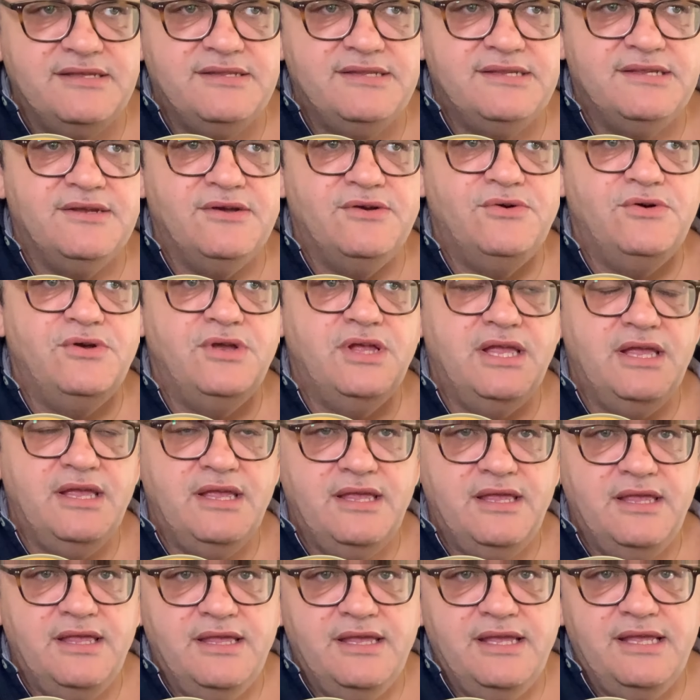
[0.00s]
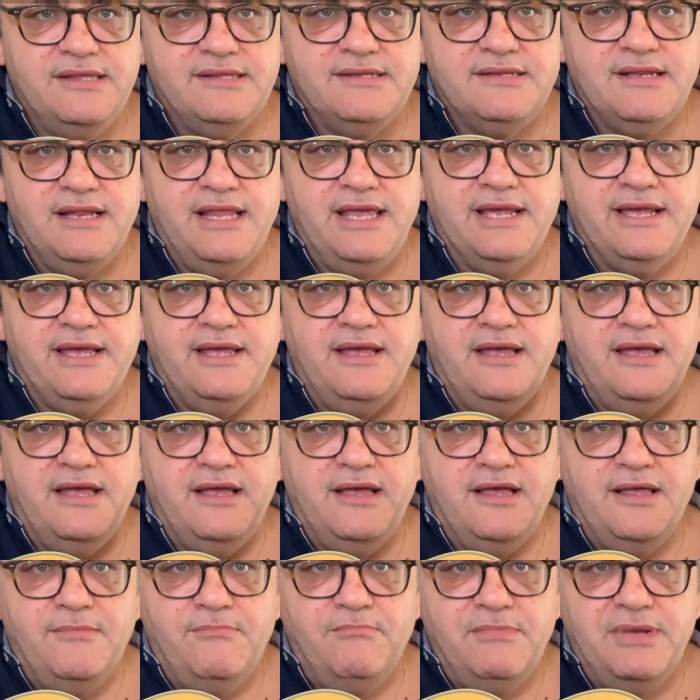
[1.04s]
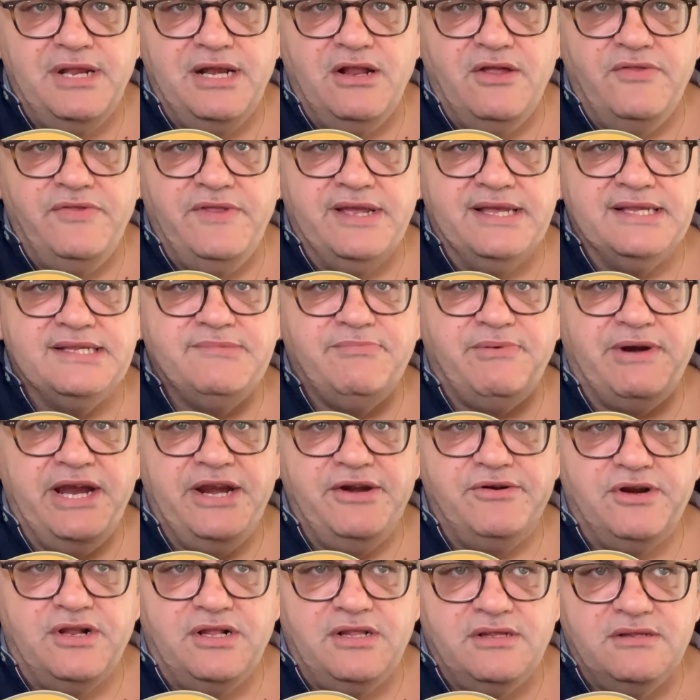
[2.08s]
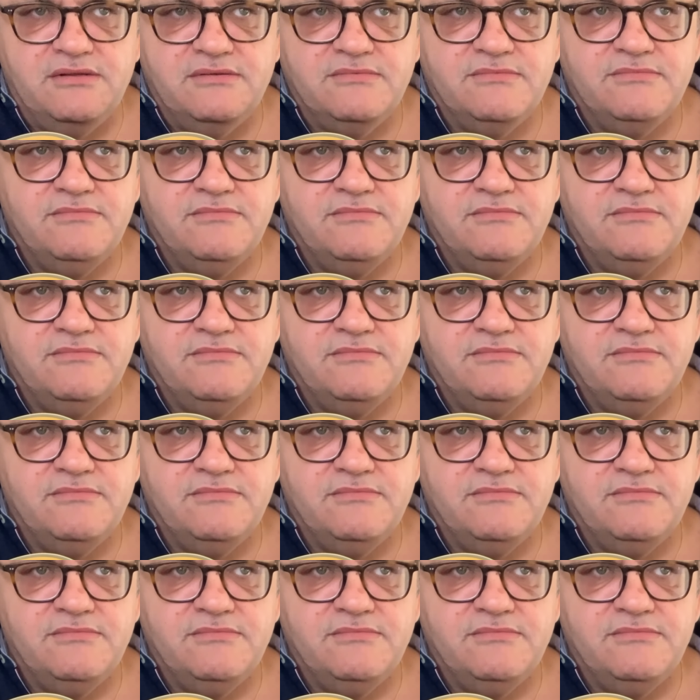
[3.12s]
So it's like a melodic spiral.